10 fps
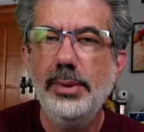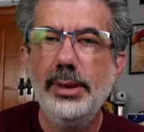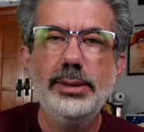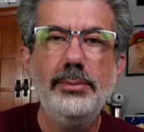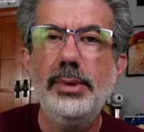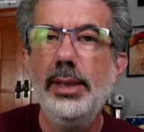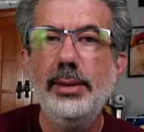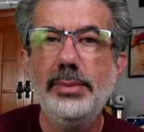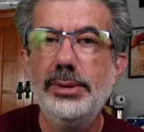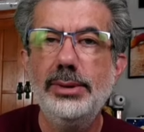But
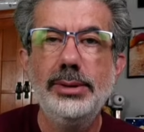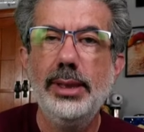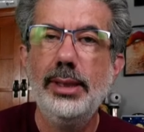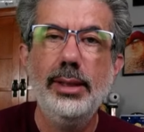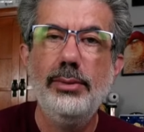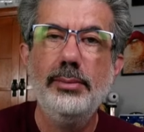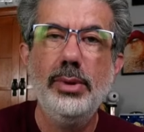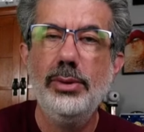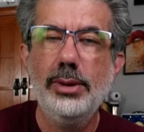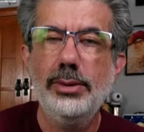sometimes it's just like, you know what, the
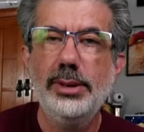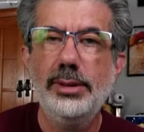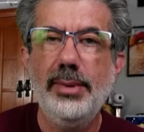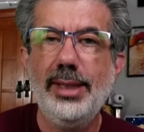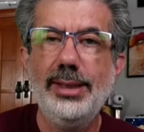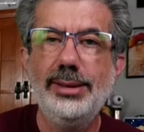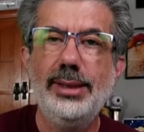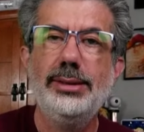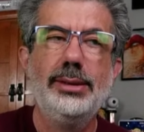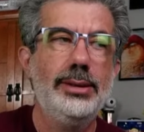motor coach doesn't make any
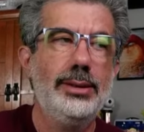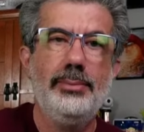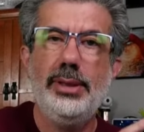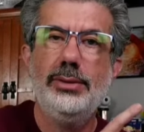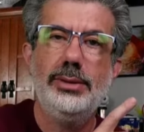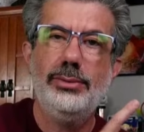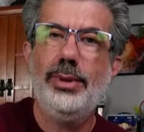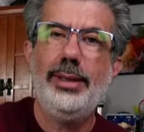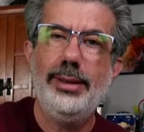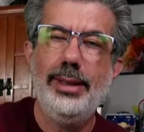sense because the pier is
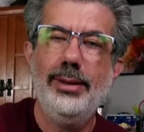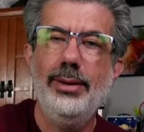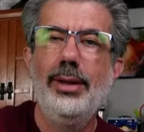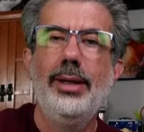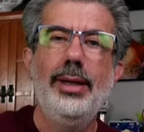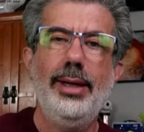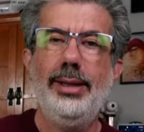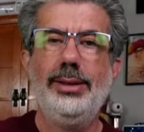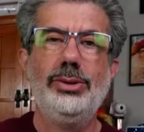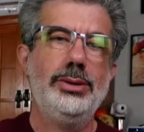right there.
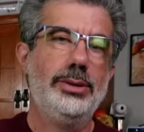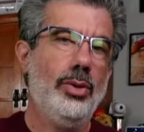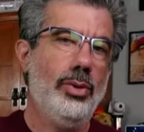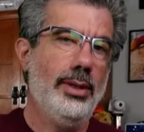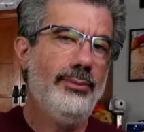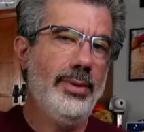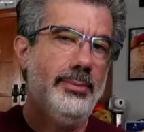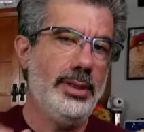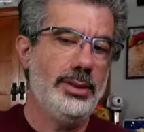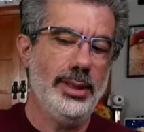And let's just go off in a
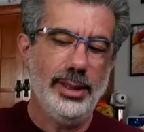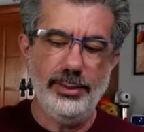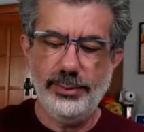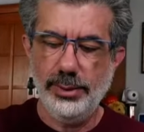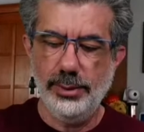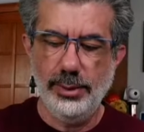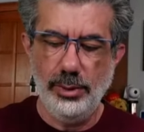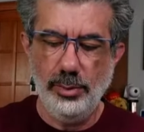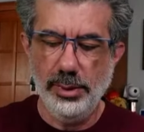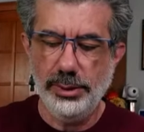bunch of Lyfts or
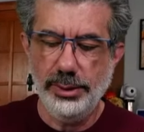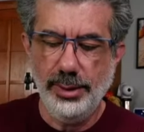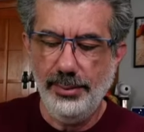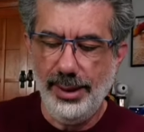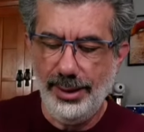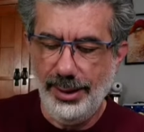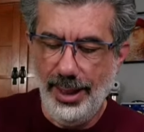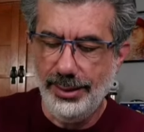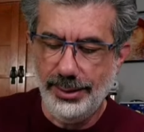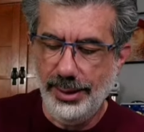Ubers or something like that.